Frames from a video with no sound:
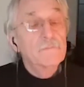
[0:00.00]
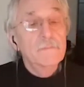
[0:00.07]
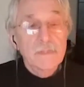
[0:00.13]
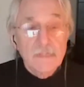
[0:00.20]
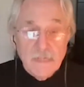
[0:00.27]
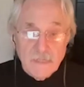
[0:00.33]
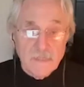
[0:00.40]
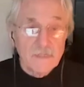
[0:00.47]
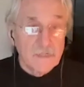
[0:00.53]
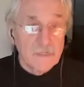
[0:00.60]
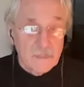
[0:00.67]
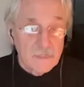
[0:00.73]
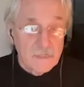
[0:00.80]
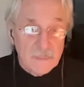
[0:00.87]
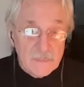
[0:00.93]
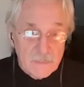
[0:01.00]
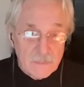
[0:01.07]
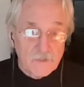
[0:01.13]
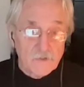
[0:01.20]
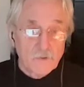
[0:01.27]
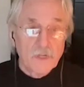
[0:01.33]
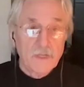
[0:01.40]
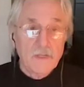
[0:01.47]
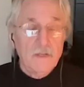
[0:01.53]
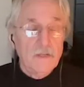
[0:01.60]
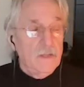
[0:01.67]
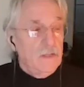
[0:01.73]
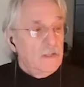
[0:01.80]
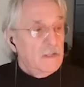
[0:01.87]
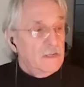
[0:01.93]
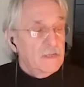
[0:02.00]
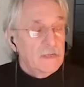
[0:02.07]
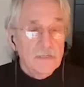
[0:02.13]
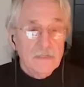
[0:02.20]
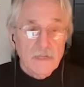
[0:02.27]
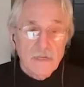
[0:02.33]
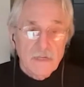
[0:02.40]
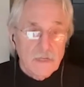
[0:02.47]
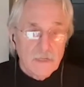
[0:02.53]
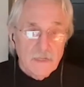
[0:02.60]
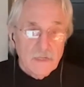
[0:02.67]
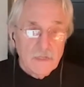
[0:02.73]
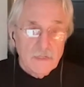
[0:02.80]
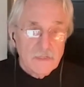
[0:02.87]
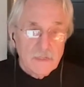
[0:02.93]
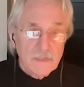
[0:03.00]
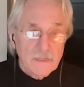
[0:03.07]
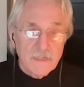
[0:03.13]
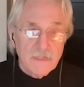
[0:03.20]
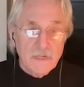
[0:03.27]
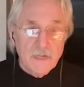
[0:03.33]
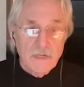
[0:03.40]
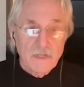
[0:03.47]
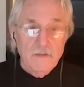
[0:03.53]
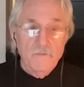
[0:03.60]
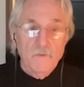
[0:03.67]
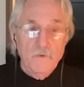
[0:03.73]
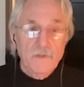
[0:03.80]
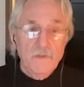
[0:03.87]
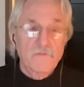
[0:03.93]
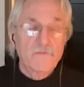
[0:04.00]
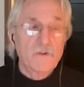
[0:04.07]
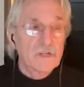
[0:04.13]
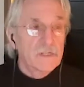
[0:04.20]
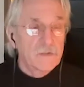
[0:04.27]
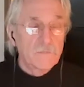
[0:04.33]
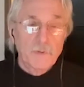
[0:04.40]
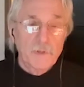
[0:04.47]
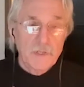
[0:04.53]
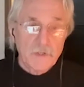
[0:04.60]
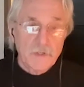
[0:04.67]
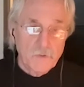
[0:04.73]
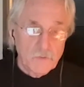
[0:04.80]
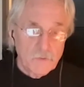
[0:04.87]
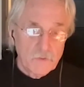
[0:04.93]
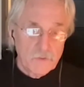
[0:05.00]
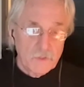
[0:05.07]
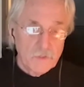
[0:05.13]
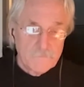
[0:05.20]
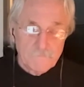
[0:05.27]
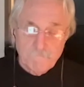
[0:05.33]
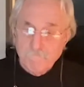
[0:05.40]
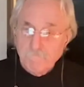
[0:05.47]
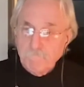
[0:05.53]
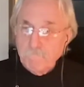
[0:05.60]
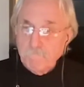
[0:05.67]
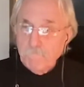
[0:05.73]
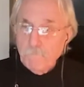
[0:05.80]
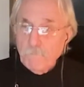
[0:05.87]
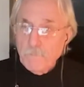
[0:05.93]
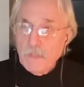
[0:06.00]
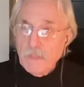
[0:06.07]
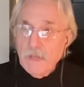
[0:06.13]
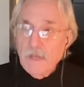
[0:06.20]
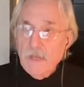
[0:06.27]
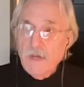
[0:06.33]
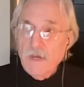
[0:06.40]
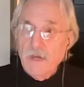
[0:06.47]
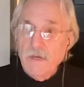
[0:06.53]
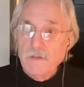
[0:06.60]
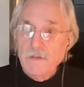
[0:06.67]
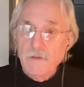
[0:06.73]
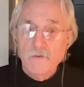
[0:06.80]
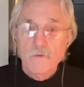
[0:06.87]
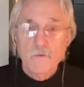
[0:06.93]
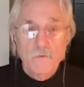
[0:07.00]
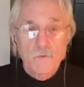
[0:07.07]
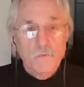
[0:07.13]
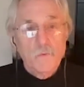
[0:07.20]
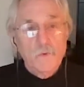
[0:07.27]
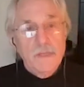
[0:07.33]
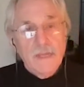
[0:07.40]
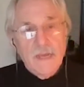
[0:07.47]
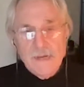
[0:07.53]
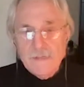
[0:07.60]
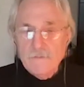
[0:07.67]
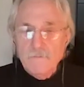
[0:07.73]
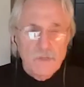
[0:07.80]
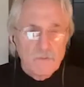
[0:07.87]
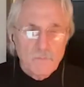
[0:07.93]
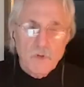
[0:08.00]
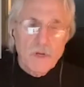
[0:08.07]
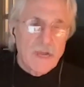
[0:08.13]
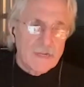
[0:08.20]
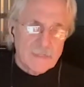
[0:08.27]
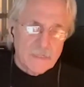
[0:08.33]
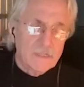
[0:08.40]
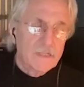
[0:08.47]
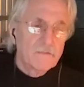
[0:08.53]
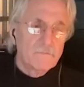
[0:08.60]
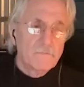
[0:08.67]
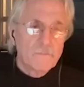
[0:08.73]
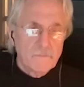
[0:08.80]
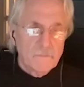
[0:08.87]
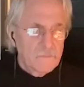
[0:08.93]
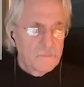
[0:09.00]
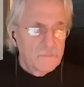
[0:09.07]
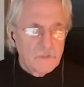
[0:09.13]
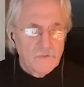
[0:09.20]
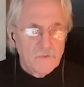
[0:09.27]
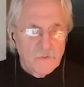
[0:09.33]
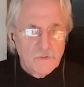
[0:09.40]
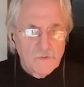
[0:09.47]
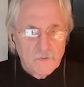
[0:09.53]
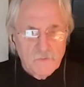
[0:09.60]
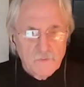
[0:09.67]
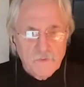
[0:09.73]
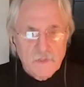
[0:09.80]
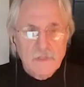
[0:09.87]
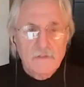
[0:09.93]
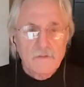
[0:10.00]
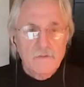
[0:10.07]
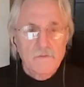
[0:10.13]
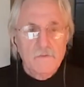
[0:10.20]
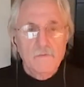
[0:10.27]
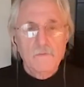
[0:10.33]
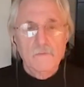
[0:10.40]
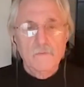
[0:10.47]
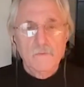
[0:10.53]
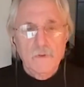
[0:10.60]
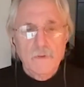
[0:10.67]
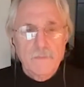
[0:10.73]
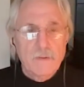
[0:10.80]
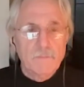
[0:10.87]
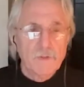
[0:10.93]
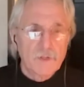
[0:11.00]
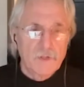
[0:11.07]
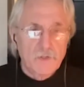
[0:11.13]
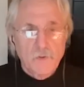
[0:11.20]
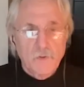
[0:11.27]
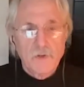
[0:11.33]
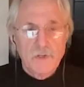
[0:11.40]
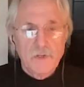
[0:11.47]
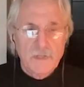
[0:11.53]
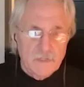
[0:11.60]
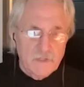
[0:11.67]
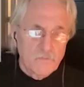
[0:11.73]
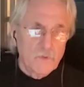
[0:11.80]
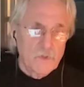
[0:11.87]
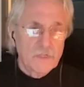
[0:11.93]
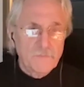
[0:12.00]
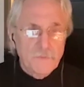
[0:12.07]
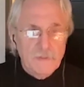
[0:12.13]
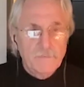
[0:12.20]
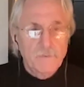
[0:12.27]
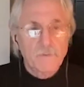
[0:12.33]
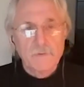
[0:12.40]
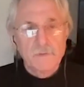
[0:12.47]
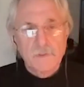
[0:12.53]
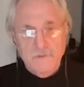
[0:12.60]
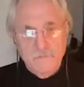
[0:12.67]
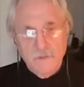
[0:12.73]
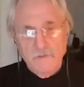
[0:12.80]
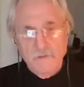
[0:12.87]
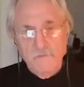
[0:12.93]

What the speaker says: You tell it in an easier way. I did a study with French preschoolers, and we were asking them to remember stories in which people's